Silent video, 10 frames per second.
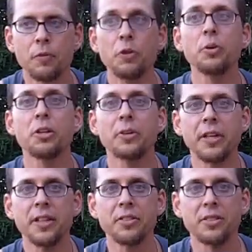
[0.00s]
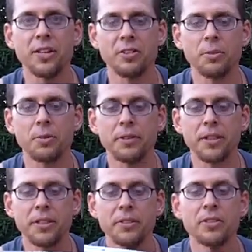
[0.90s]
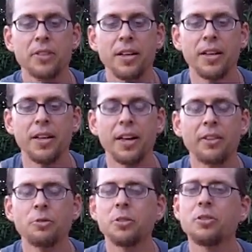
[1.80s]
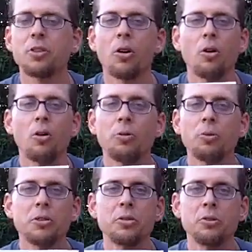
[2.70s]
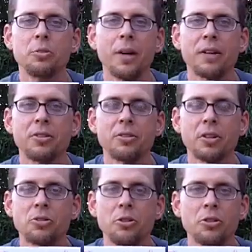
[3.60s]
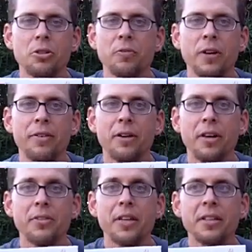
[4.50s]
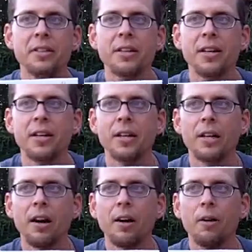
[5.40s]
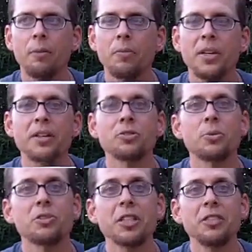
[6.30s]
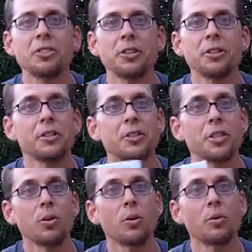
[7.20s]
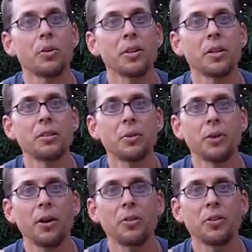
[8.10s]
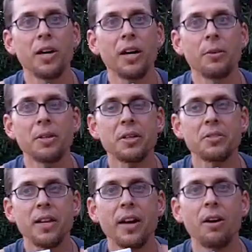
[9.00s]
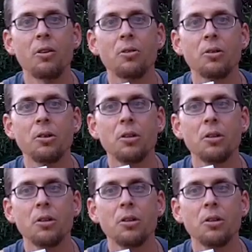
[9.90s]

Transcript: few ingredients and simple ingredients. And you'll be in your body's such a good favor. And then it's so much easier to get going with a healthy diet because now